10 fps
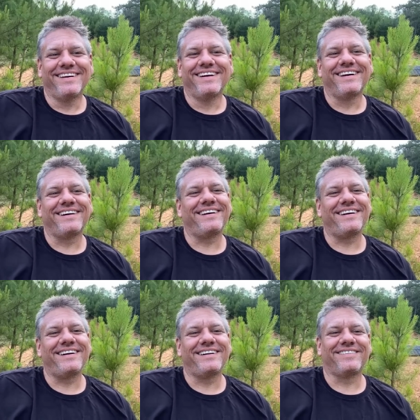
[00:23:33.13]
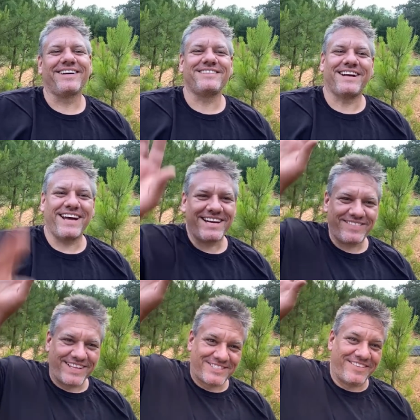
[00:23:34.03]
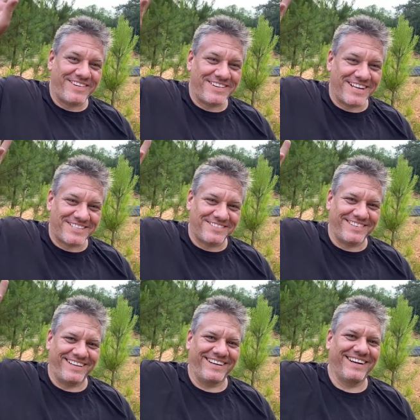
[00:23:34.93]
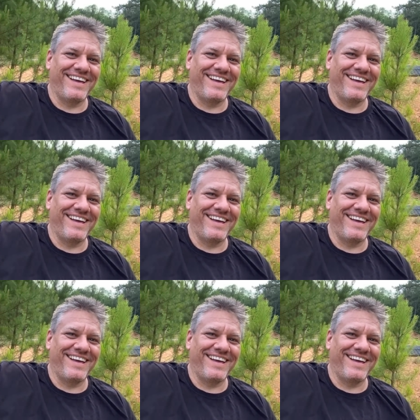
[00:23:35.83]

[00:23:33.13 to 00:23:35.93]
Oh, raise your hand if that's driving you nuts over there.